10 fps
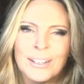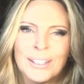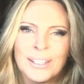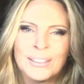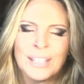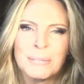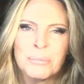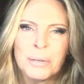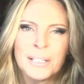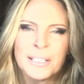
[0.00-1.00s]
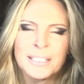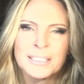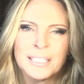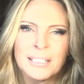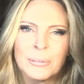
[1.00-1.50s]
in that market
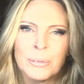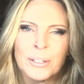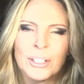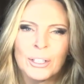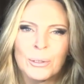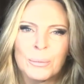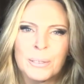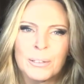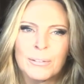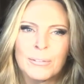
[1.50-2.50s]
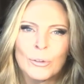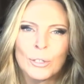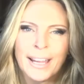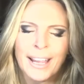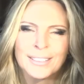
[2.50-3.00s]
with a little bit of a
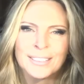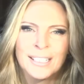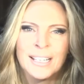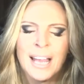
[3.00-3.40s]
forecast.